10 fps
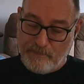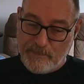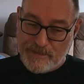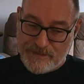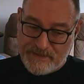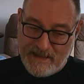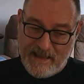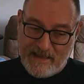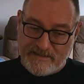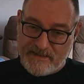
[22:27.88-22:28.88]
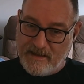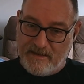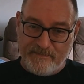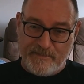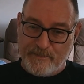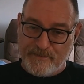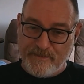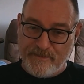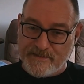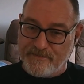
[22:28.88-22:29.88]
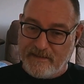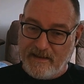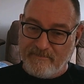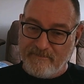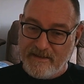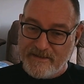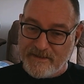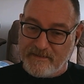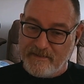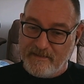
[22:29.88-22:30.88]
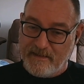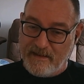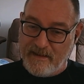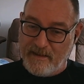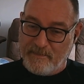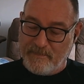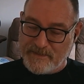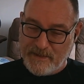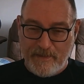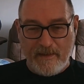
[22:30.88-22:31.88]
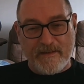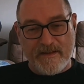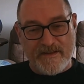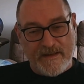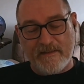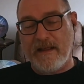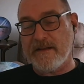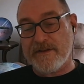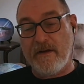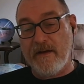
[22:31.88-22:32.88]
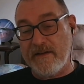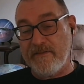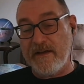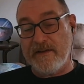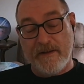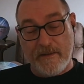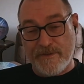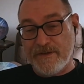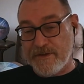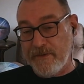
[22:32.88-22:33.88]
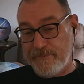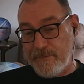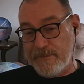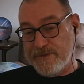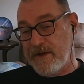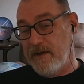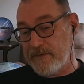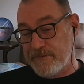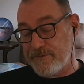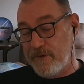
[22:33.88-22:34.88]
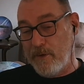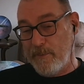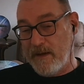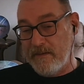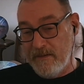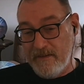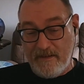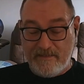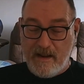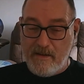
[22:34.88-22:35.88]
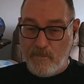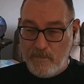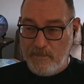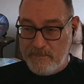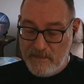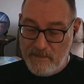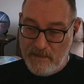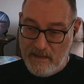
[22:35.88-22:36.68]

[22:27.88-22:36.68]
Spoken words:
Mum was scared to have them dressed for that reason. So I understand that side of it. She's gone through a childhood trauma and now